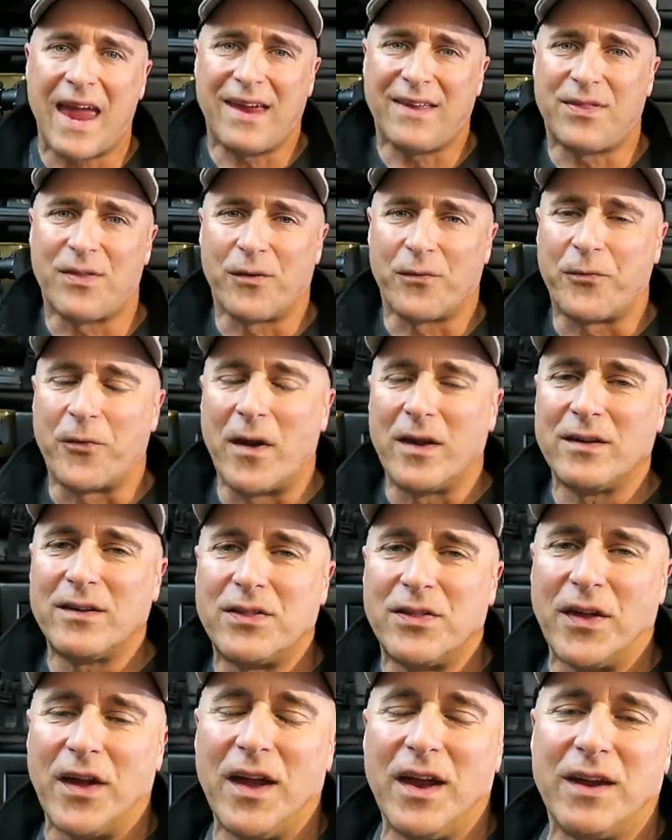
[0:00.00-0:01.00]
Hey there friends,
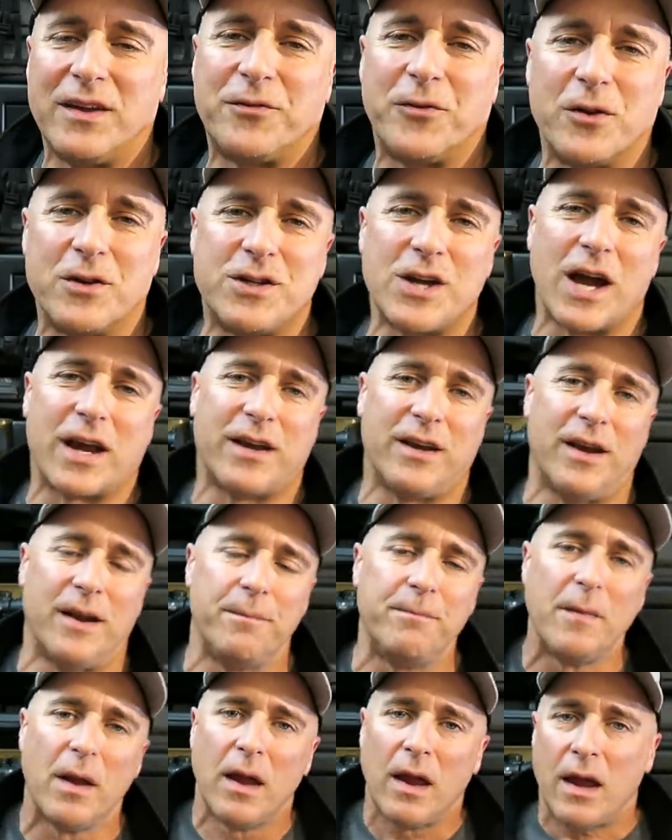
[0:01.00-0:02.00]
thanks for checking
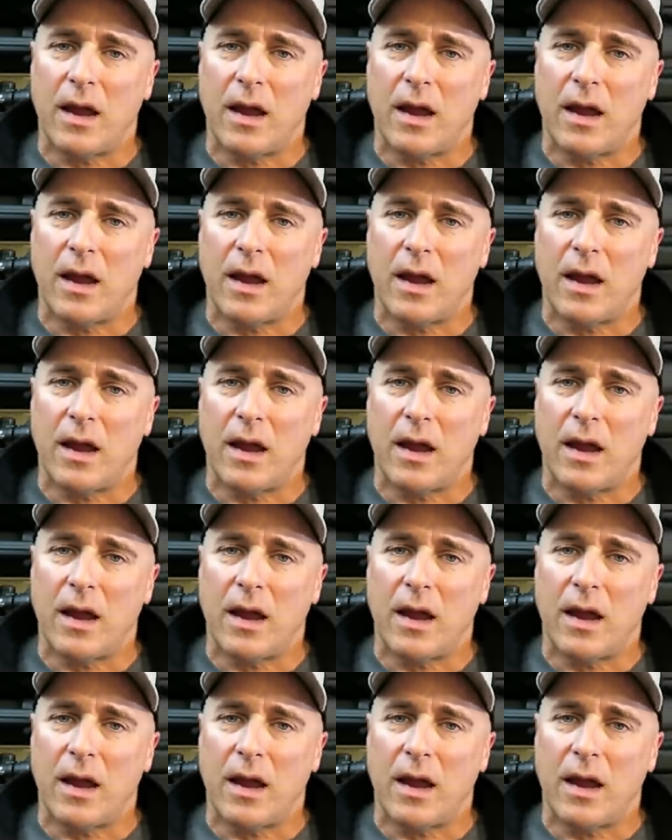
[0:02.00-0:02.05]
in.